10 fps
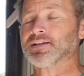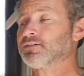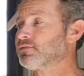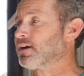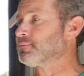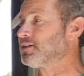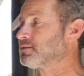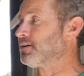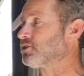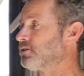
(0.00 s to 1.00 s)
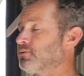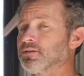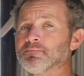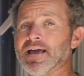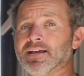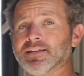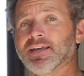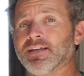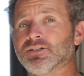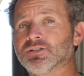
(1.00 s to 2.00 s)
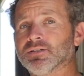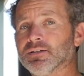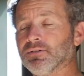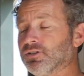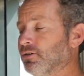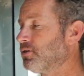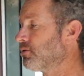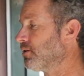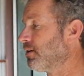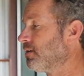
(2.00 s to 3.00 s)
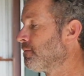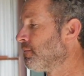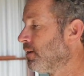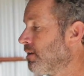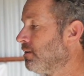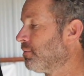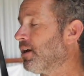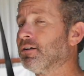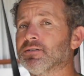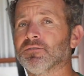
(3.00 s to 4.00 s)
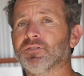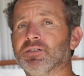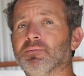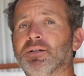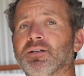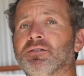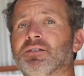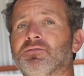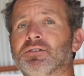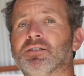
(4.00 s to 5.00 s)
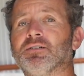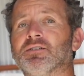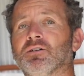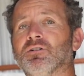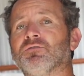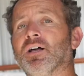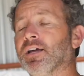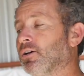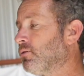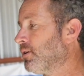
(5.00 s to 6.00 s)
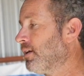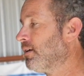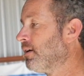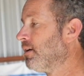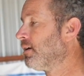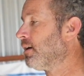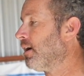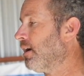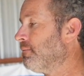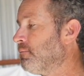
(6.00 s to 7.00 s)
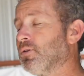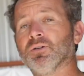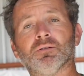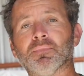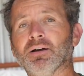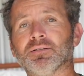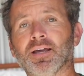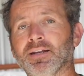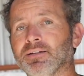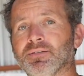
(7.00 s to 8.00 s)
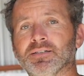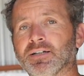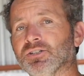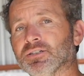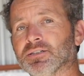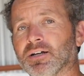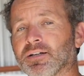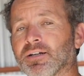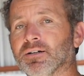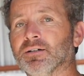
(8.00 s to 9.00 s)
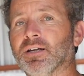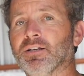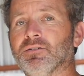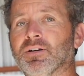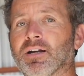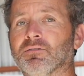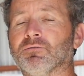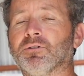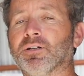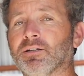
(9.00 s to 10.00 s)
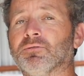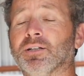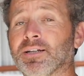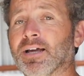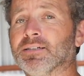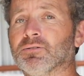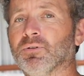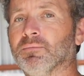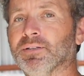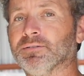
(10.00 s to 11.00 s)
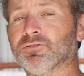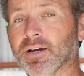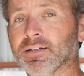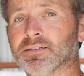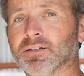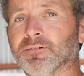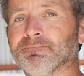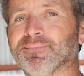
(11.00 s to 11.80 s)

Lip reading: environment, especially with the back cage that we showed you earlier, but also for somebody who's interested in solo flying only. You can mount any of these engines on here and you've got a really, really nice, well-built trike. So